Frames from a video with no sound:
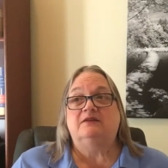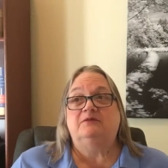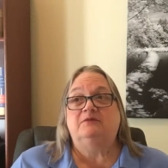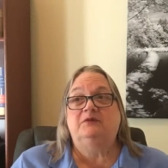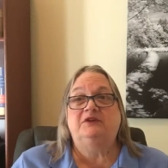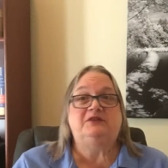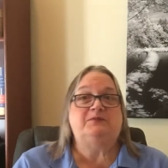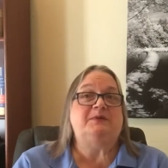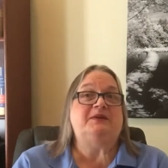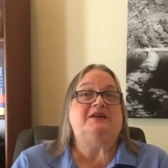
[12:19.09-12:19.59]

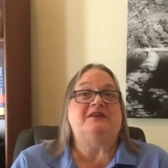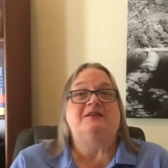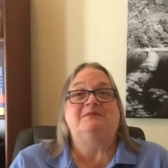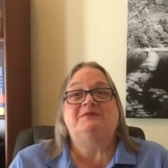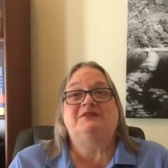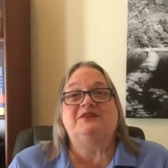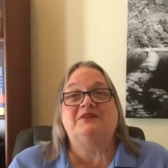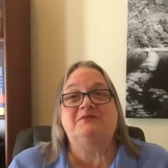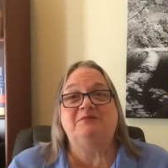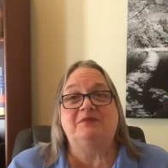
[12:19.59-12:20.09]
which
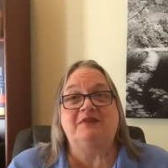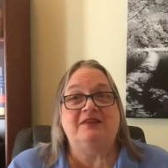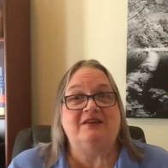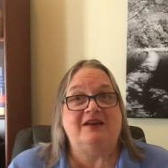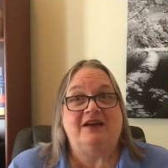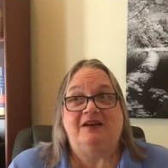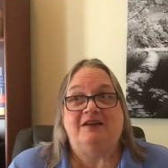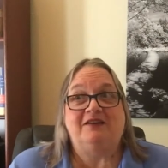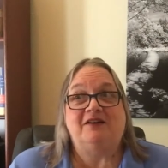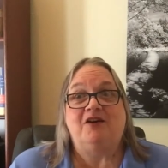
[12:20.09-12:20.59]
becomes
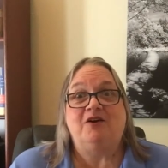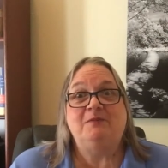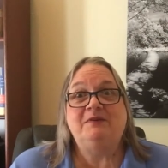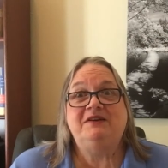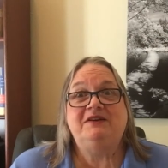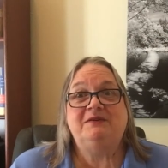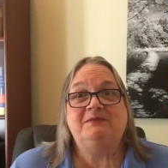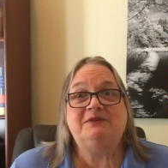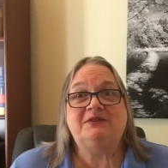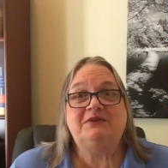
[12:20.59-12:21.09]
it all
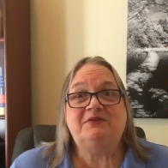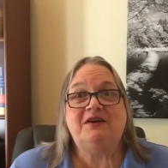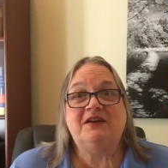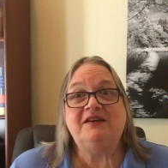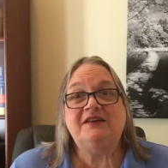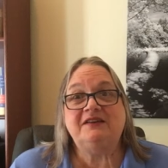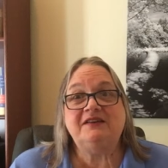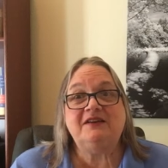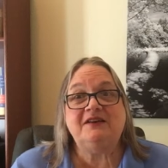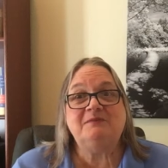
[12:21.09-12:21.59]
becomes a
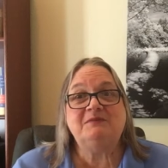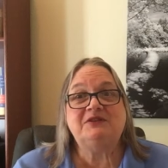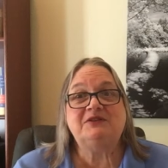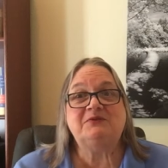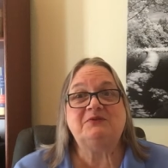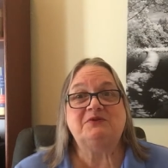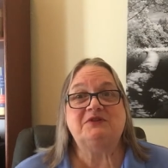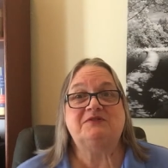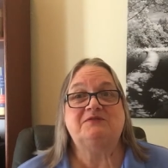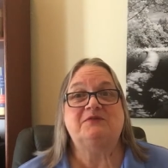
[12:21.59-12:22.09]
great income
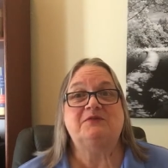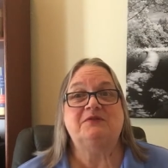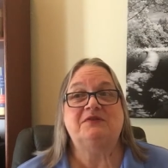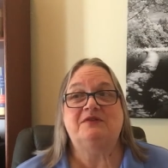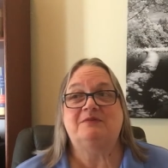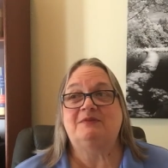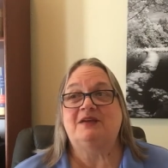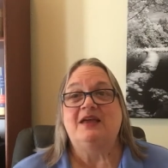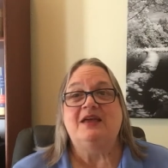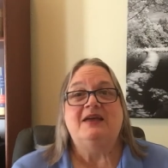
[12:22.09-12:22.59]
source for
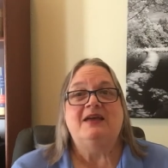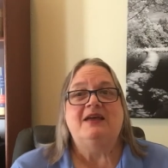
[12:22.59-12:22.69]
them.